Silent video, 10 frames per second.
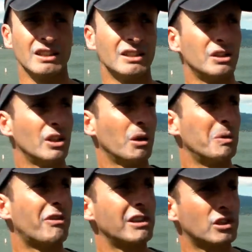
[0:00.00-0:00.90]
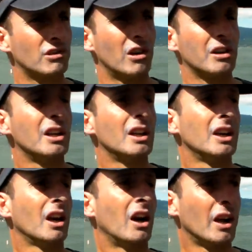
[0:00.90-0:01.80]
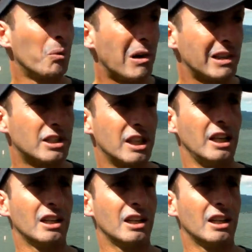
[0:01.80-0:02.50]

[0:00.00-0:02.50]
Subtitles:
And you know, we're very strong on our warranty,